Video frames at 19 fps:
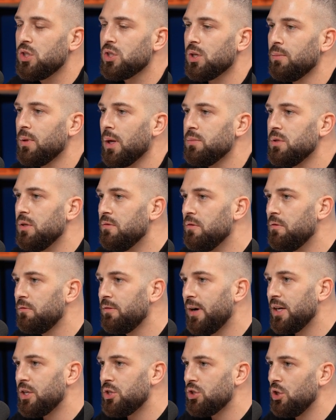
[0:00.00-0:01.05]
sometimes even
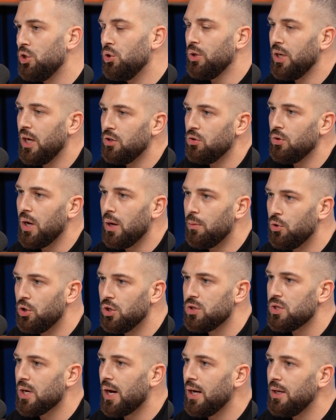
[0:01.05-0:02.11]
faster, you get your
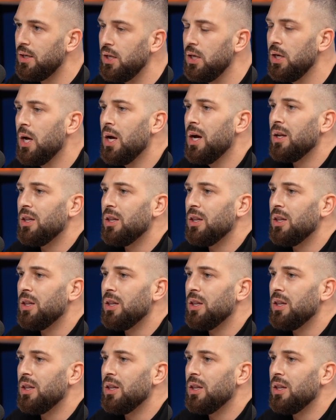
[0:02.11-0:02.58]
Emirates ID.